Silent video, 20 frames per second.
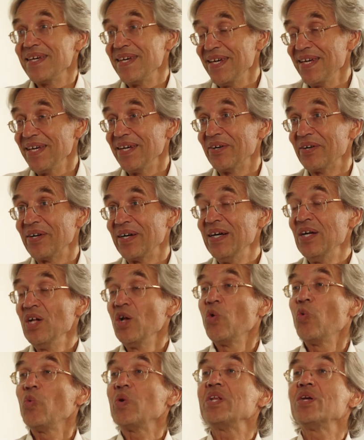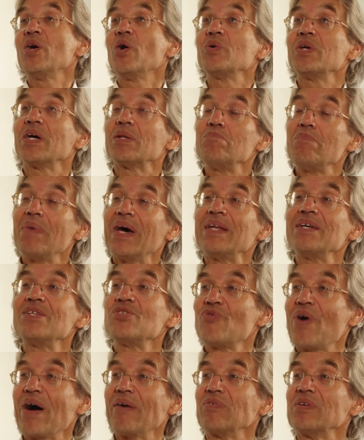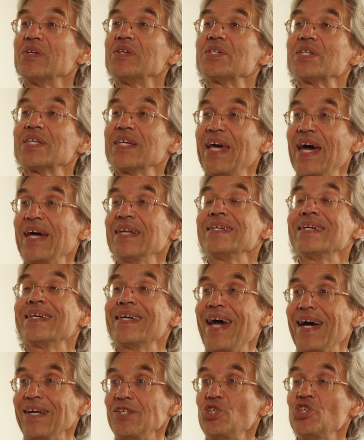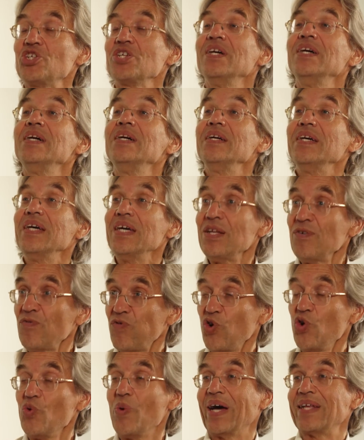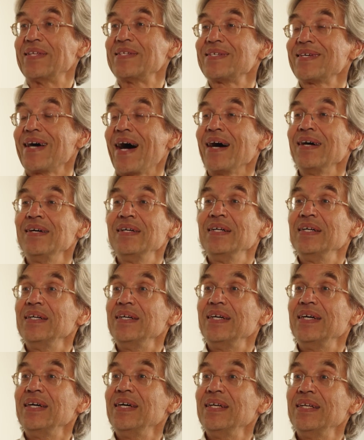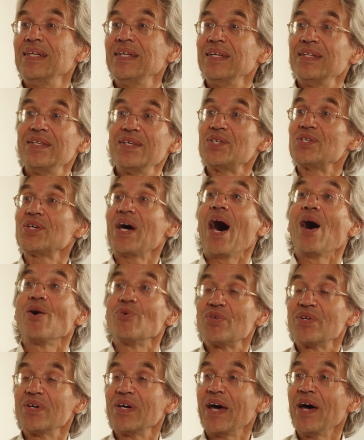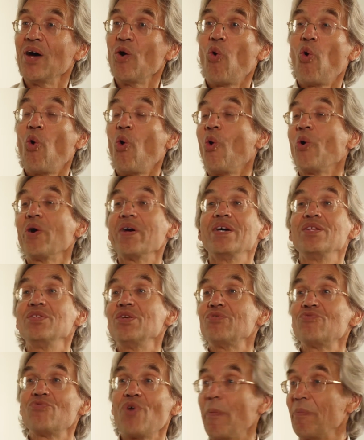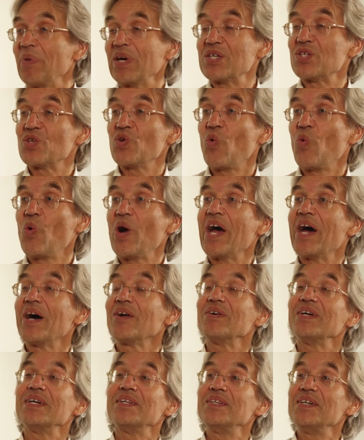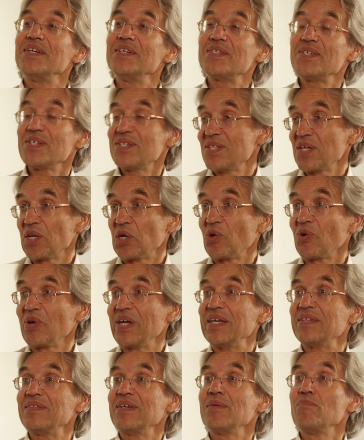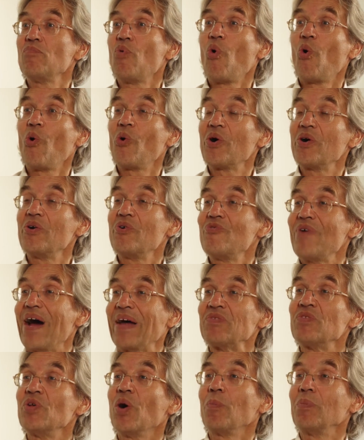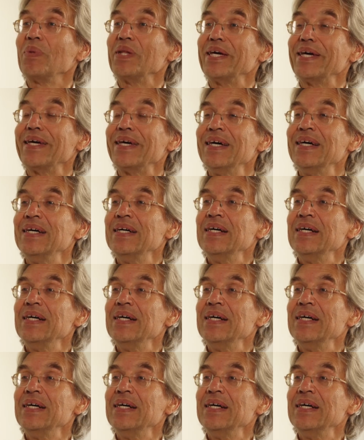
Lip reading: here, we know that many travelers can catch influenza in the south or in the tropics where it is circulating more randomly.